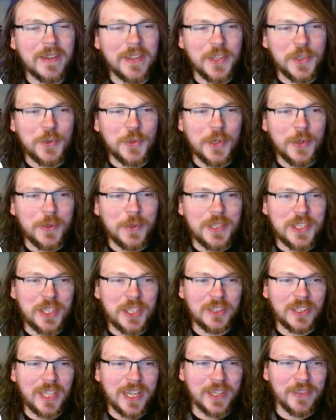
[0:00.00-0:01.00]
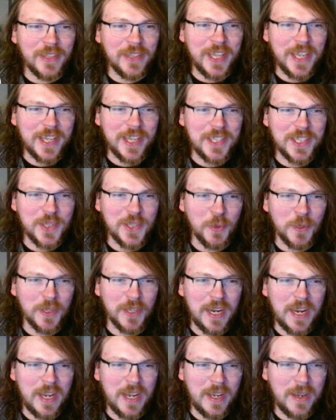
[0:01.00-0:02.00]
you notice a lot of cases
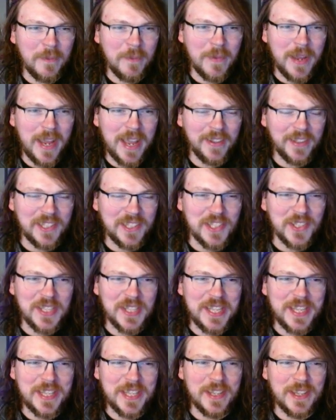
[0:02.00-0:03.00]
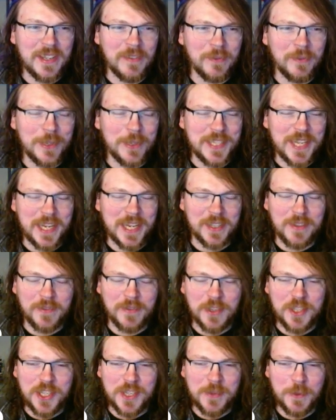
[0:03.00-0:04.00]
where Alex Lee, the voice actor
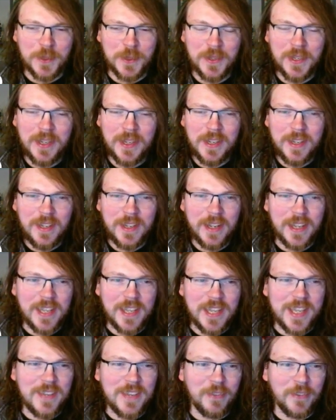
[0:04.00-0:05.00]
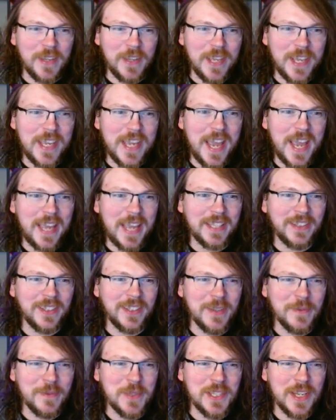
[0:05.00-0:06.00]
for Jinwoo, he ad
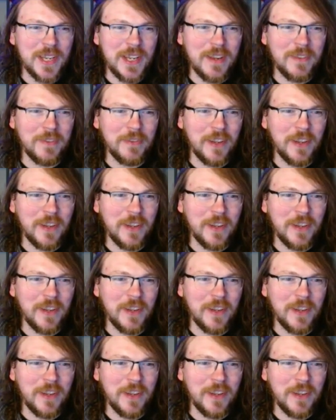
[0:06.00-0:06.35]
libs a